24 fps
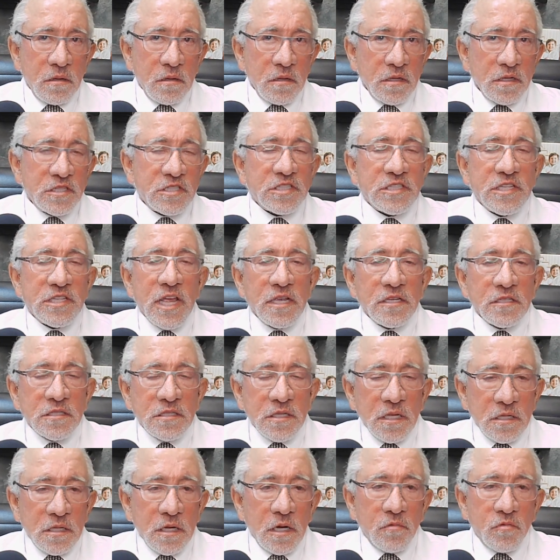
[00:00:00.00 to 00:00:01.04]
stents
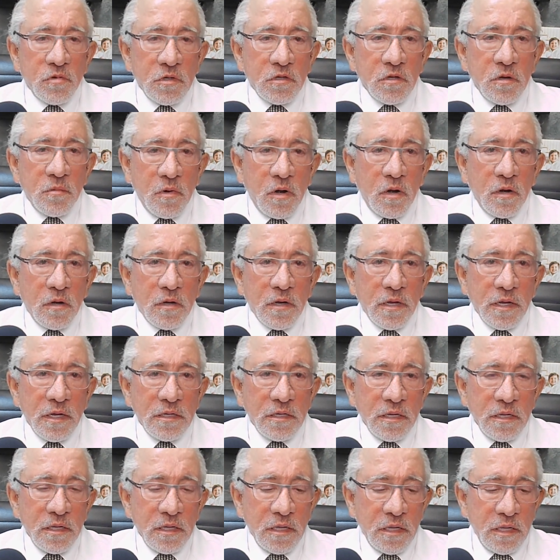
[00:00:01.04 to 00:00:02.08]
that they were in the
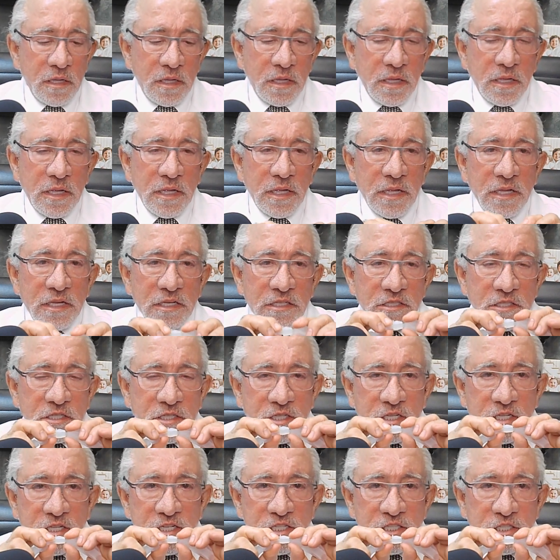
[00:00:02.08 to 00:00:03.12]
market, is
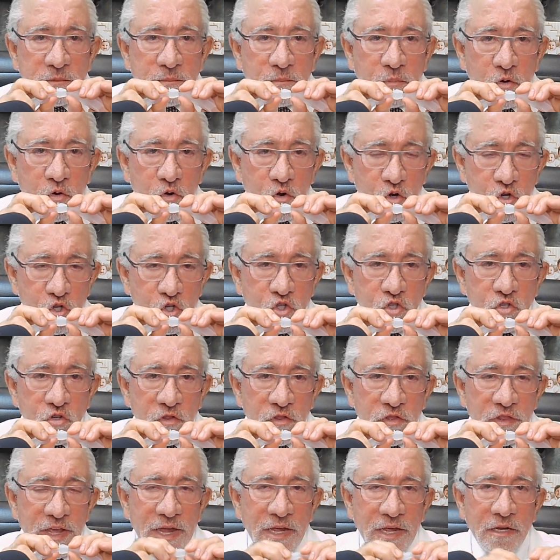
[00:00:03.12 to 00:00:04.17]
this
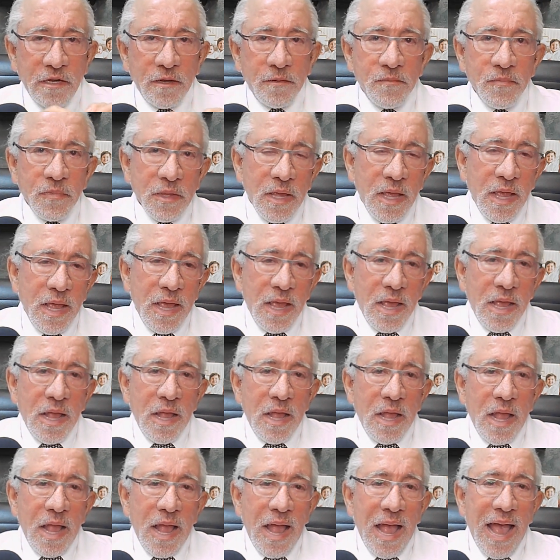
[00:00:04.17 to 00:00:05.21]
portion that
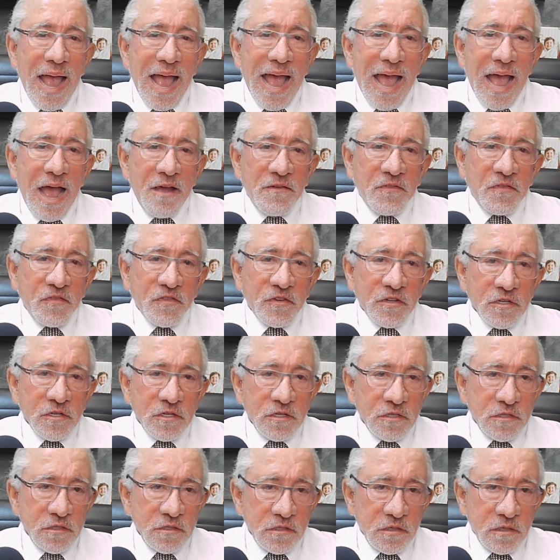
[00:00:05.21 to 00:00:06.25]

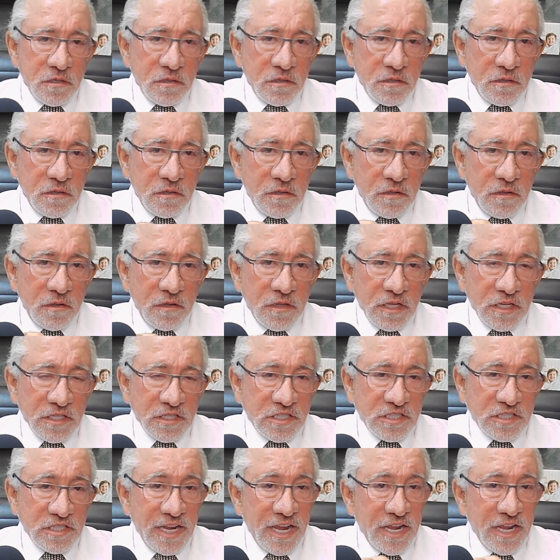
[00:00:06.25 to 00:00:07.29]
after the
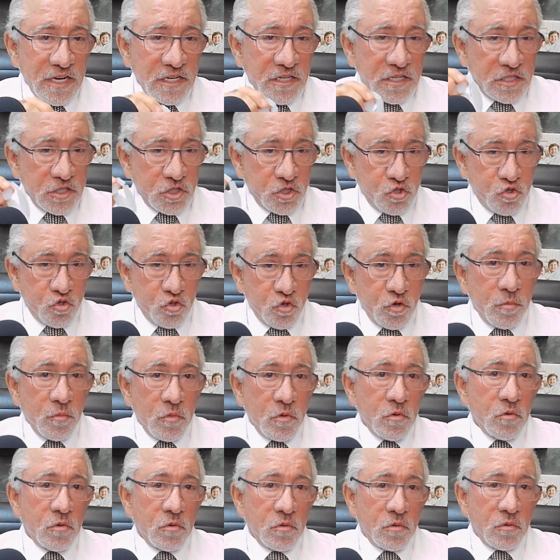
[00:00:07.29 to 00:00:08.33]
stent is
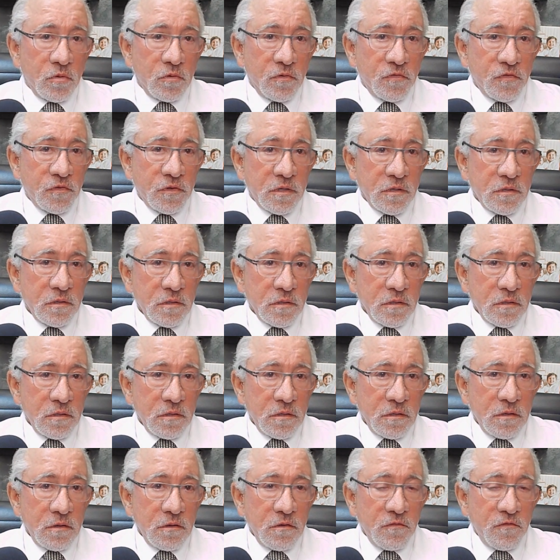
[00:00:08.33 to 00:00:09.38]
removed,
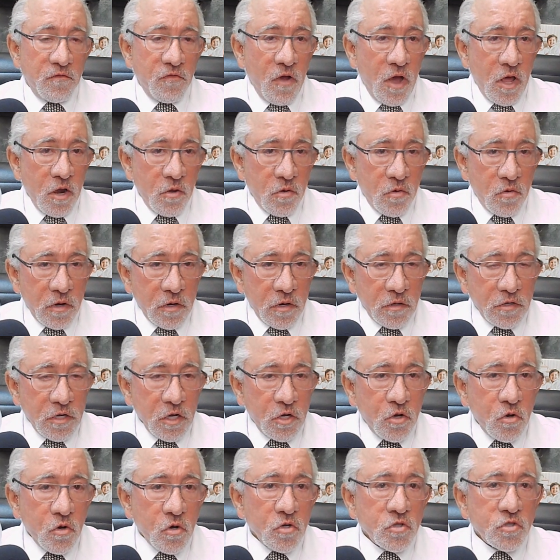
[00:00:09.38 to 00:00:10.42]
following the
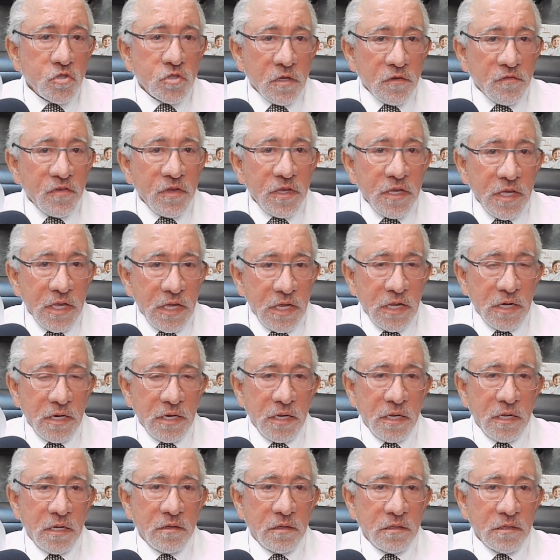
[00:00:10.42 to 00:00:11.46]
course of
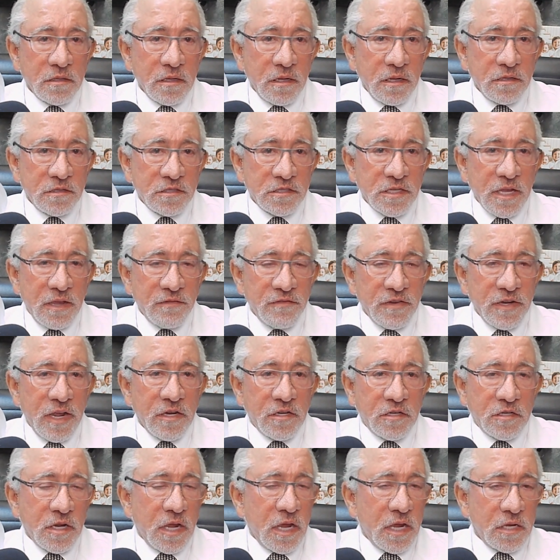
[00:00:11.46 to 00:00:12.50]
healing, 7,
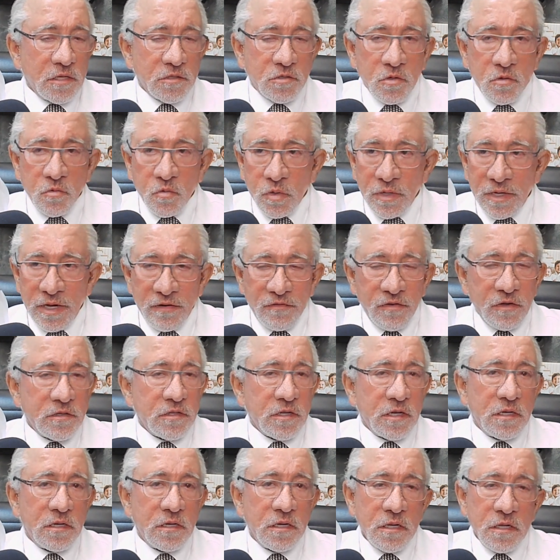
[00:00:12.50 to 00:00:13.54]
8 days, or whatever
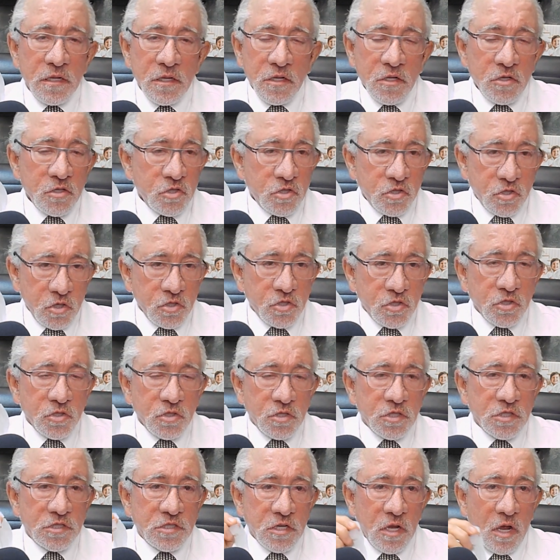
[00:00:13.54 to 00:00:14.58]
the surgeon
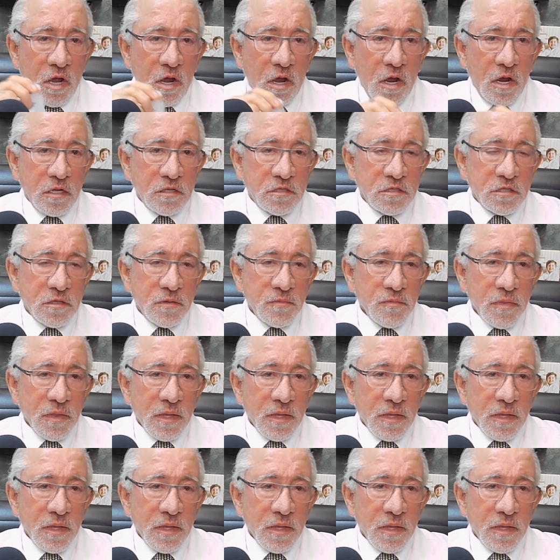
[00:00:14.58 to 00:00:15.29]
decides,